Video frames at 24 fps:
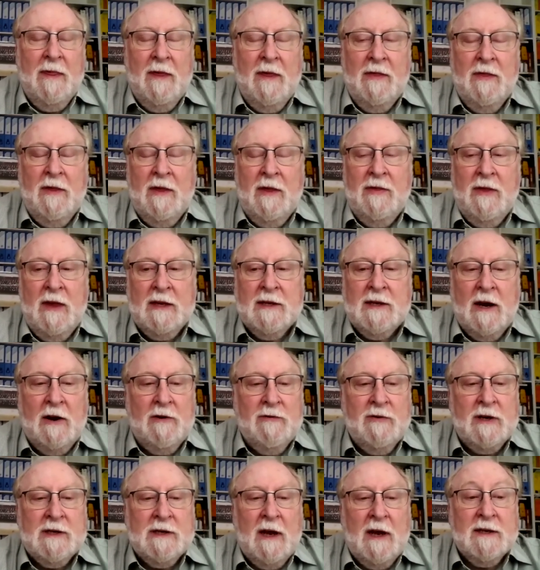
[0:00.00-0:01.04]
These
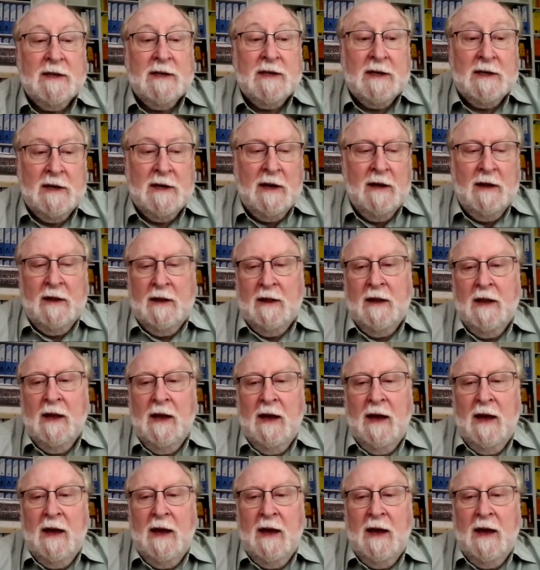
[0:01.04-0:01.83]
countries are still